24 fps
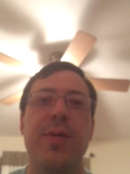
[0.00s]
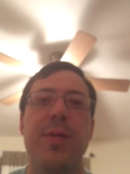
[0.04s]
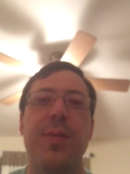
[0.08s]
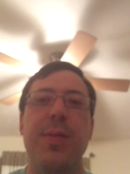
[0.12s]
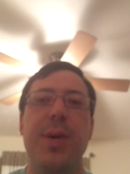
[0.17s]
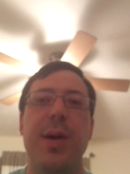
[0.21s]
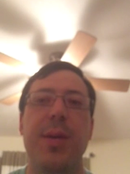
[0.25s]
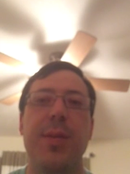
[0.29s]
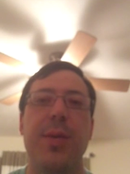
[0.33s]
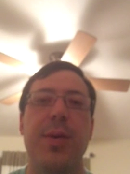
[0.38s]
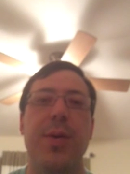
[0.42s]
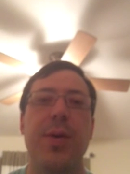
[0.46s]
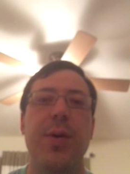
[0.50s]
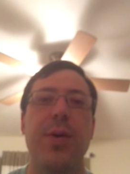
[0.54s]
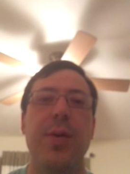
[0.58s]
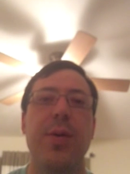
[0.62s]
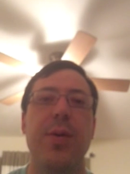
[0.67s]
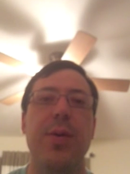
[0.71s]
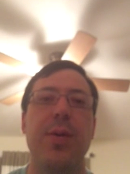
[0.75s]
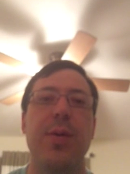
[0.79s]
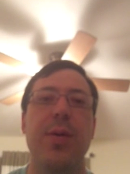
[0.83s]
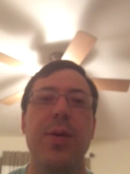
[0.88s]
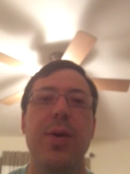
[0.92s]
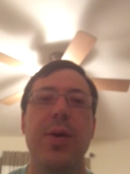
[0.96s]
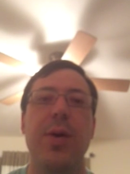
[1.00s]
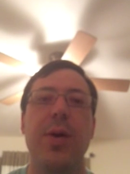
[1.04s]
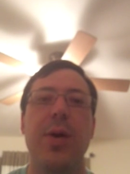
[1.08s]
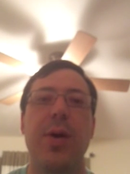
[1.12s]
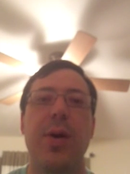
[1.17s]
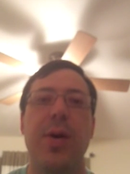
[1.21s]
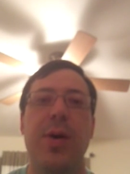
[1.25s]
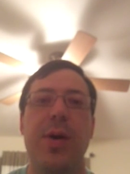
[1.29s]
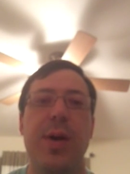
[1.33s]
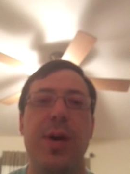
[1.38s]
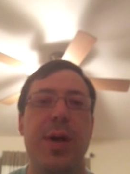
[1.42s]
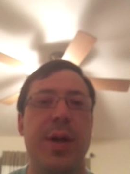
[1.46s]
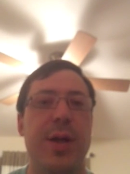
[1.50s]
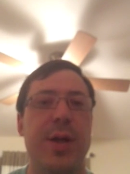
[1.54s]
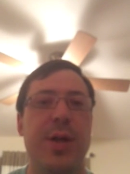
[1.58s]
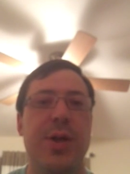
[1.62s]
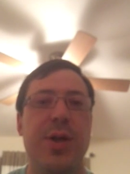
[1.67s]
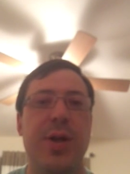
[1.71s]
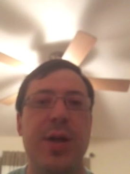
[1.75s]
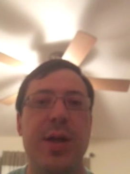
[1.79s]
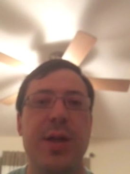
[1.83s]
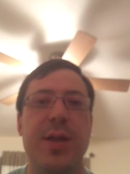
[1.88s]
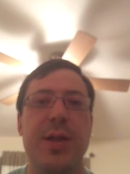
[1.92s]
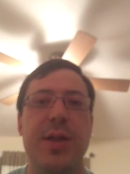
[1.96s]
from people who are in the
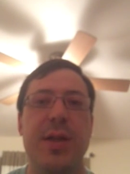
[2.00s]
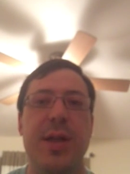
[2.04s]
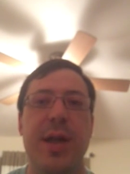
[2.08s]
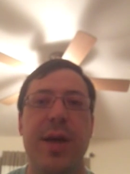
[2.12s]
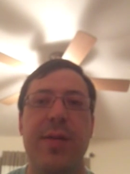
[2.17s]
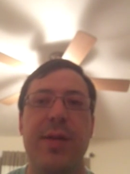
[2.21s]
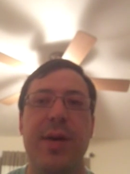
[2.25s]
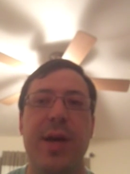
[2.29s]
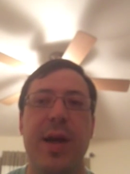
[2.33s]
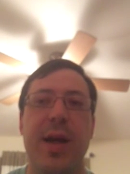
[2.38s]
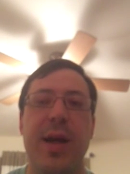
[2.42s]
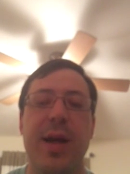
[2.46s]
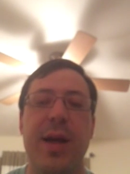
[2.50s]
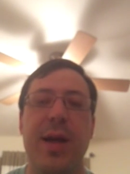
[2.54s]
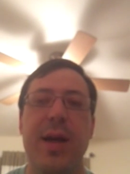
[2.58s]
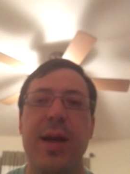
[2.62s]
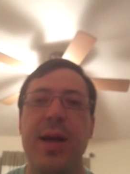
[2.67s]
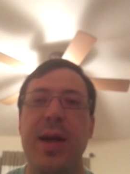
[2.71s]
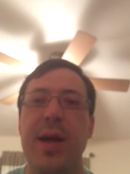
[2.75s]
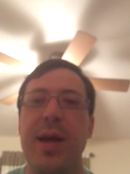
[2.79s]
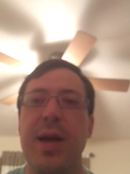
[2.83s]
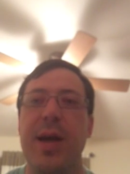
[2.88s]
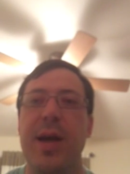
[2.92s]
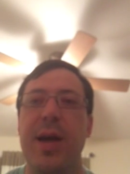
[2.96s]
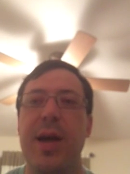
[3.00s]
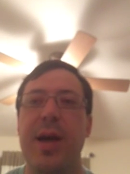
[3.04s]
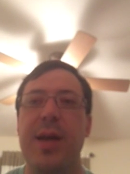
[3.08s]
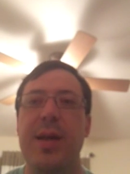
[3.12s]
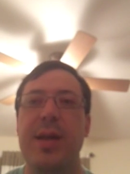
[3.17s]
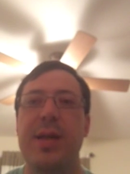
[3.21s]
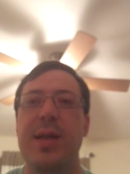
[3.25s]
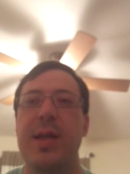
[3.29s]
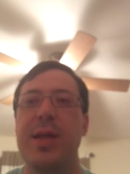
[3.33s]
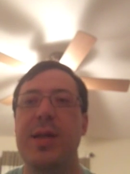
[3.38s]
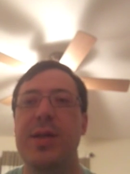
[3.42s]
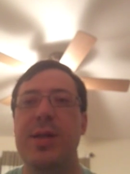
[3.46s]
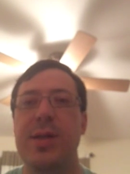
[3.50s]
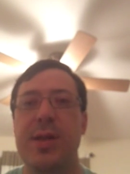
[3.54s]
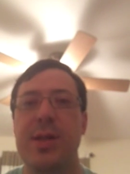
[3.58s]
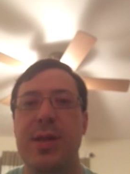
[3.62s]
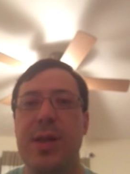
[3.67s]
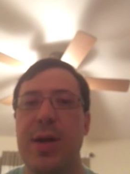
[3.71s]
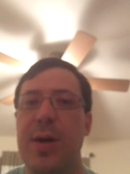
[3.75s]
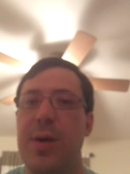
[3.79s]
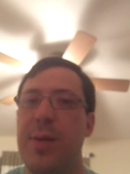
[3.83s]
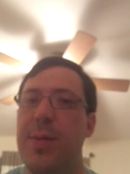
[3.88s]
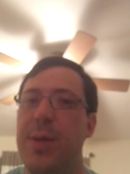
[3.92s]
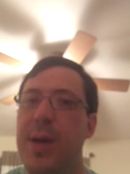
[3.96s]
trenches every day. And the teachers
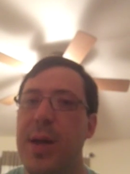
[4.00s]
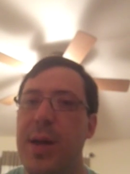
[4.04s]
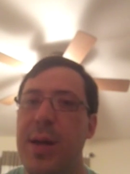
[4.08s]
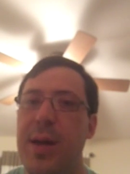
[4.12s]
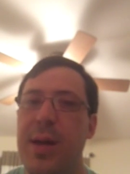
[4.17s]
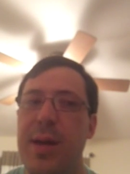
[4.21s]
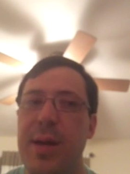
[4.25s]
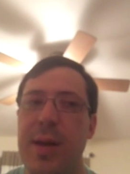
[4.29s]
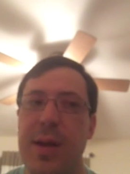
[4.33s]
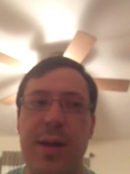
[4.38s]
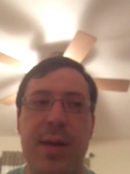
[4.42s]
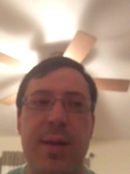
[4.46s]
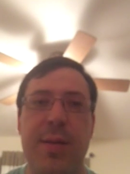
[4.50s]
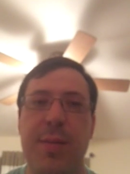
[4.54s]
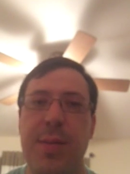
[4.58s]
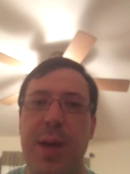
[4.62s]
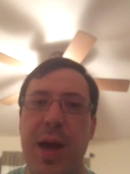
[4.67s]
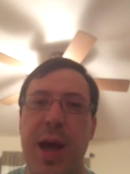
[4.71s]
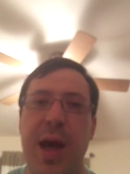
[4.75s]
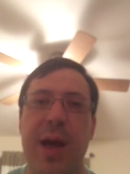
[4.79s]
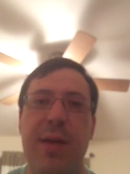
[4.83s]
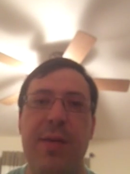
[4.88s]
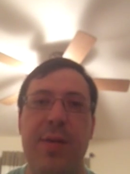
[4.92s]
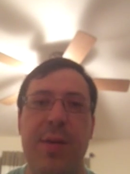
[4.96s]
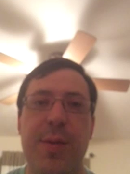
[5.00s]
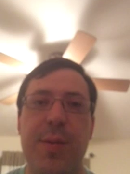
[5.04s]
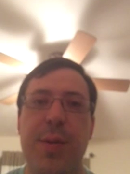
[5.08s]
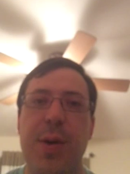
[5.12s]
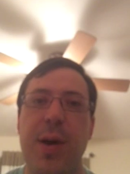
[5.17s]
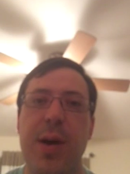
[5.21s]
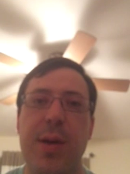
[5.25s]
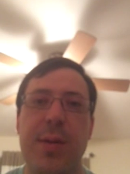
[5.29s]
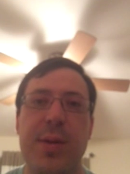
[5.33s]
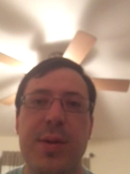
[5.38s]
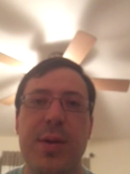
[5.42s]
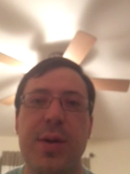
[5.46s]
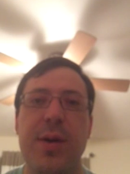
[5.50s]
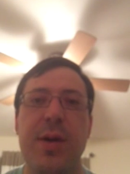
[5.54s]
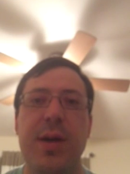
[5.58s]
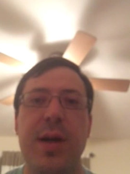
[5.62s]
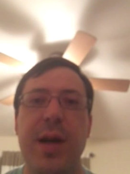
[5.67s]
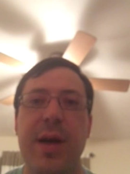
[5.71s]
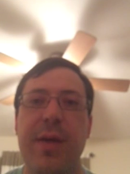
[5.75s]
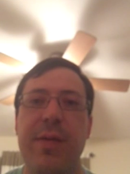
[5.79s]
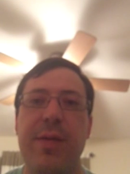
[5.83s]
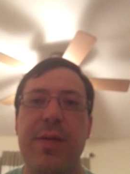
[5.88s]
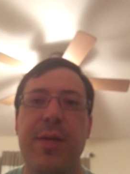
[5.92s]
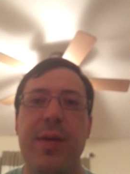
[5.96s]
told me the behavioral problems are
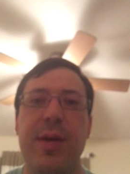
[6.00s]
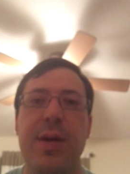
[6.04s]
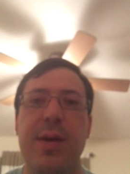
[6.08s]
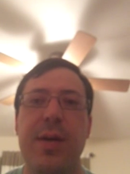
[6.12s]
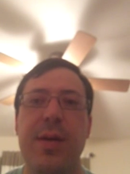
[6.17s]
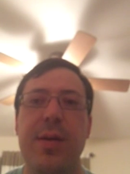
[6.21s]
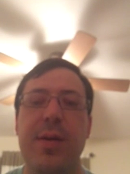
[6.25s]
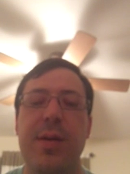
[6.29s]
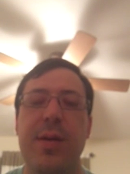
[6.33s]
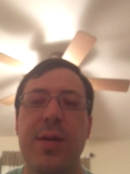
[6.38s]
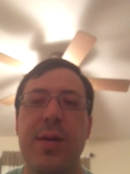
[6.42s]
definitely